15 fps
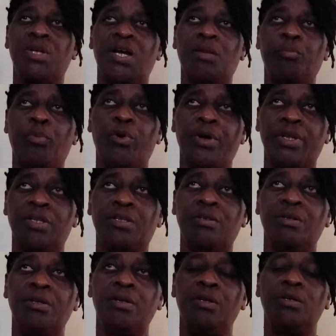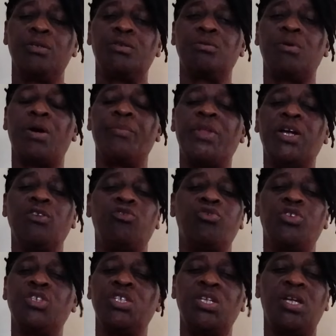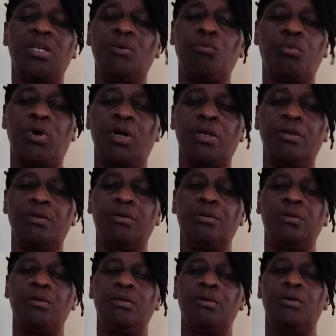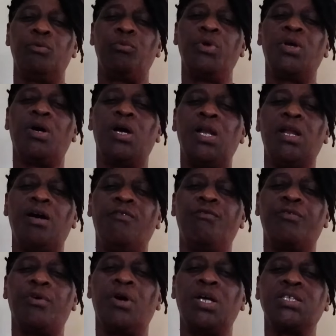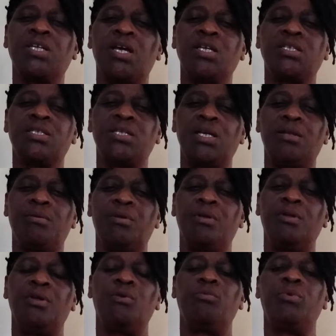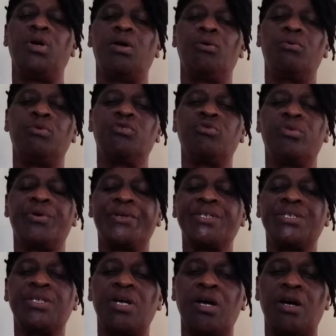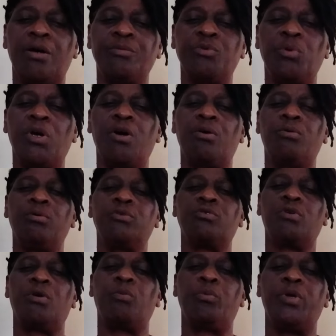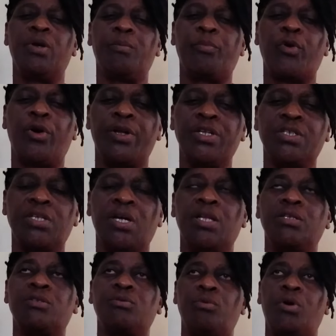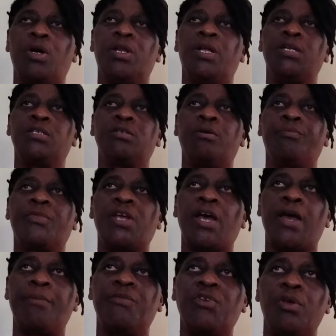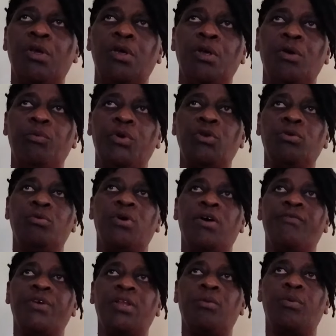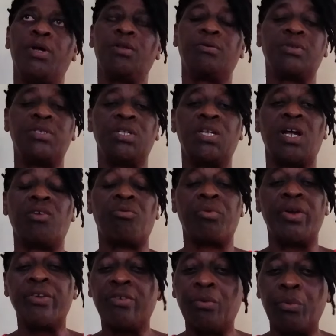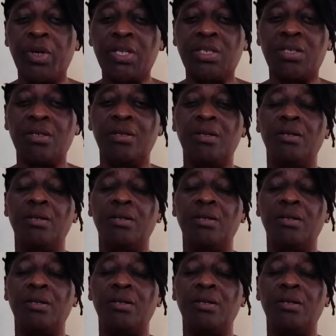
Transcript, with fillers: that point. So I'm not judging anyone. We all have, as I said, we all go through our storms, we all go through our weak points and so on. And sometimes when you don't have anyone to sit and reason with,